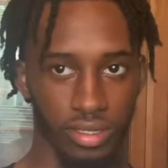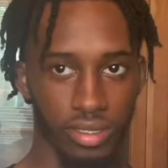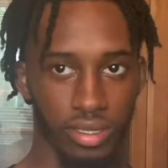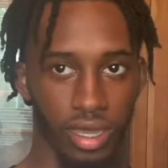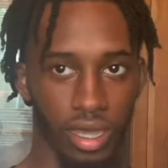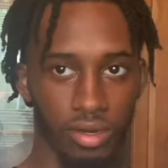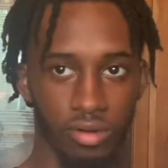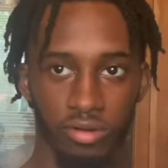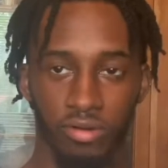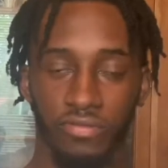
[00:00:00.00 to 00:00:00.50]

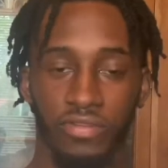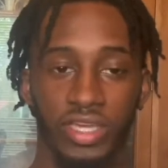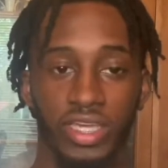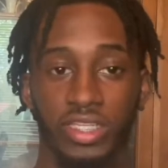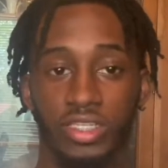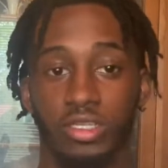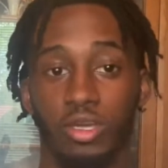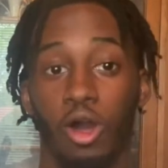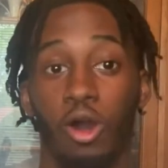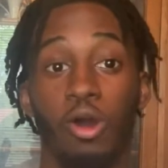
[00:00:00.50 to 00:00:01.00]
I don't know if it
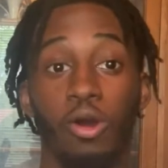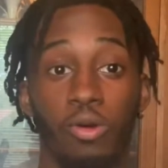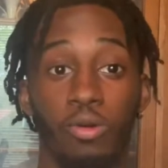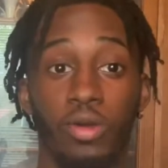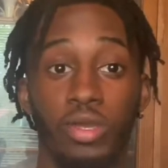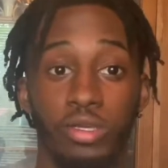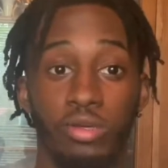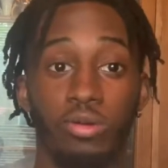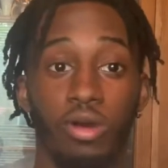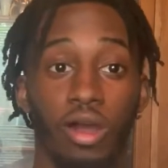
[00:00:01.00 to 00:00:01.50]
gets cold
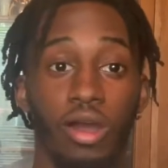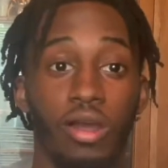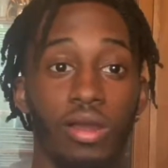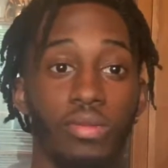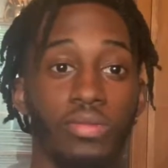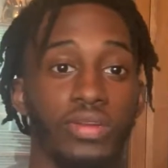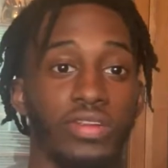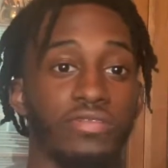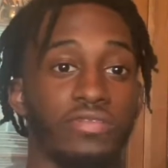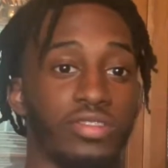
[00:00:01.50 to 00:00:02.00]
where you are,
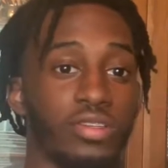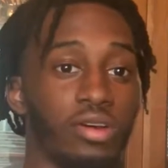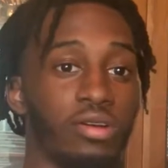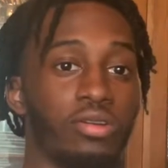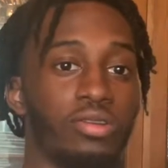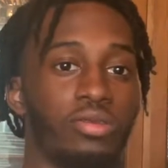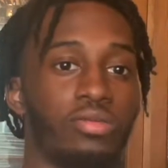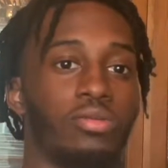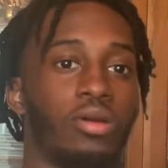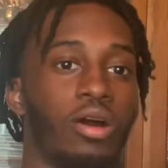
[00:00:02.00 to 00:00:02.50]
but if so,
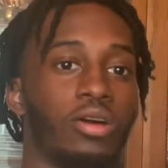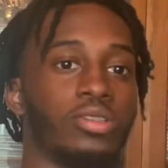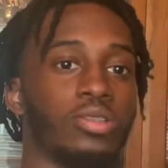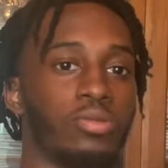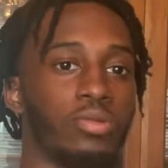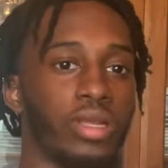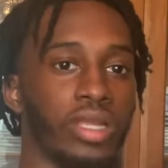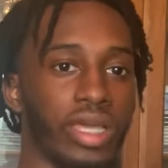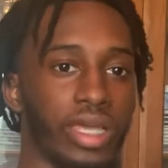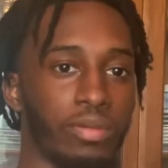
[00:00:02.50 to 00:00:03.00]
you also
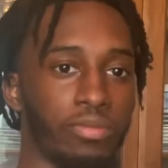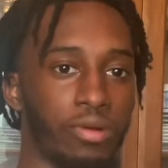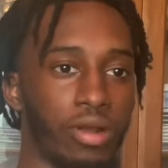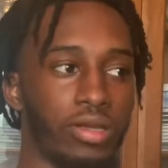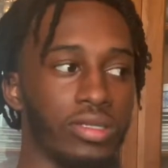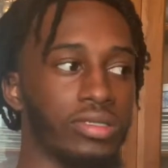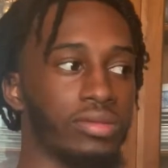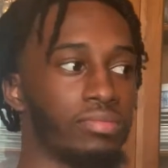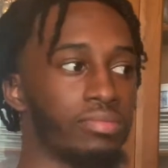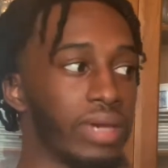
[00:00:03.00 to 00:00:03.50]
wanna get
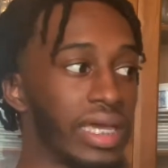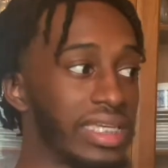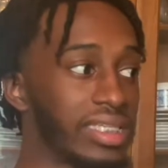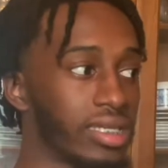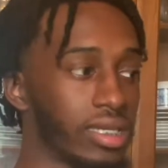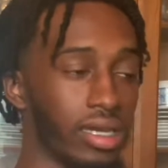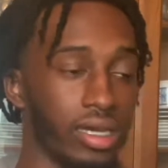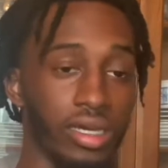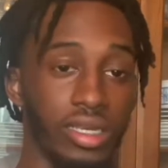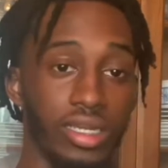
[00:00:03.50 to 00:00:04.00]
probably some
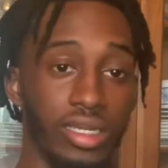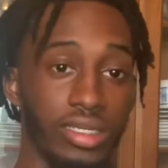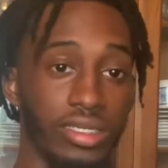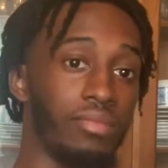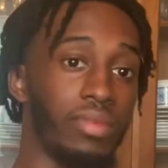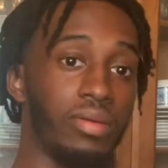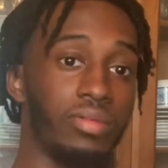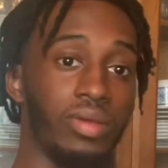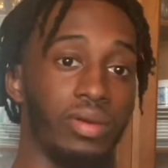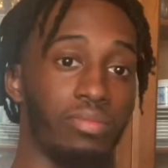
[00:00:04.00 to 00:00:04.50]
basic hoodies,
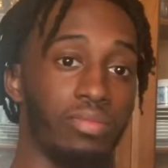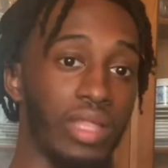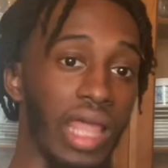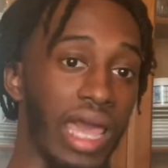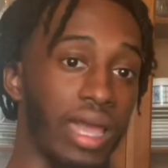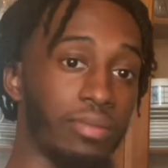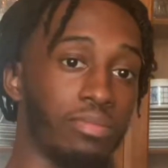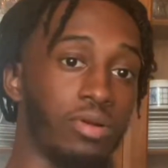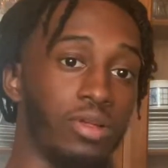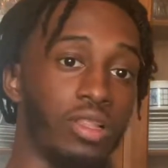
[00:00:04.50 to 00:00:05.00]
maybe a
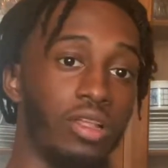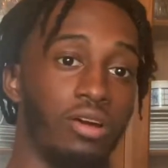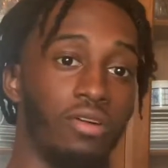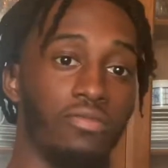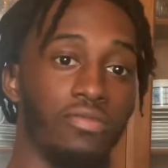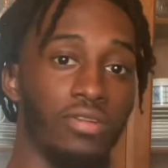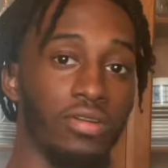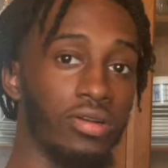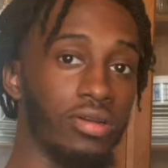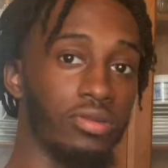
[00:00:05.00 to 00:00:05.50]
black
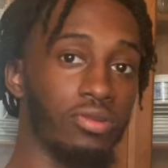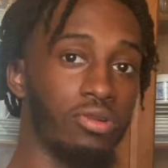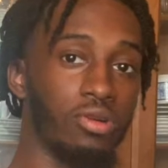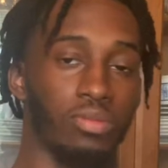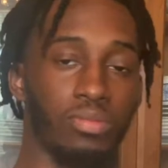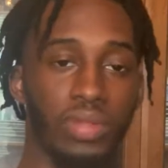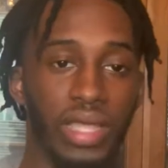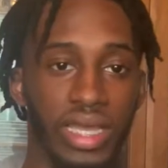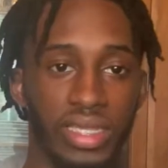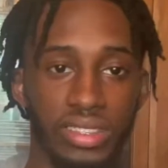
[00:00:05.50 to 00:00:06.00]
pullover or
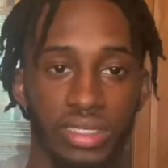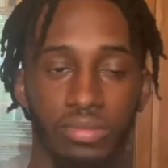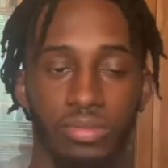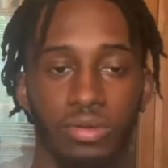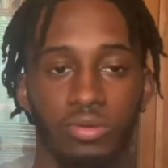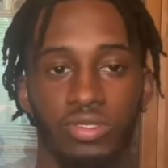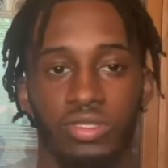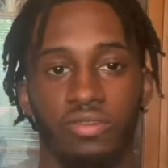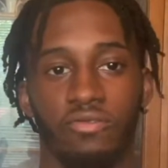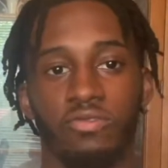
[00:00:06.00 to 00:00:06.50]
a black
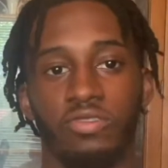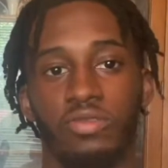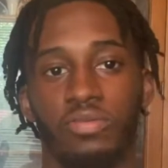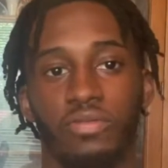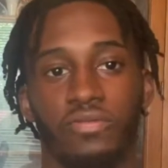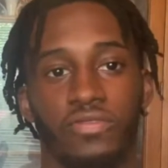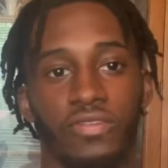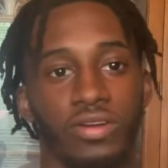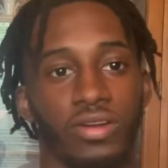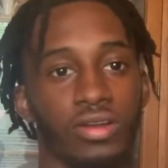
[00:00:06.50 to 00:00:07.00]
zip-up, whichever one you
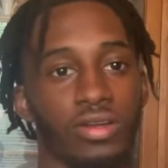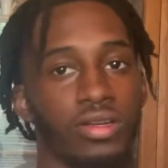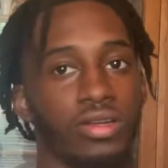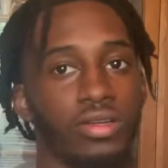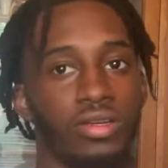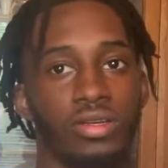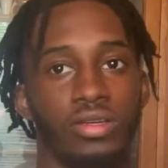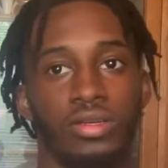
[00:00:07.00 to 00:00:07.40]
prefer.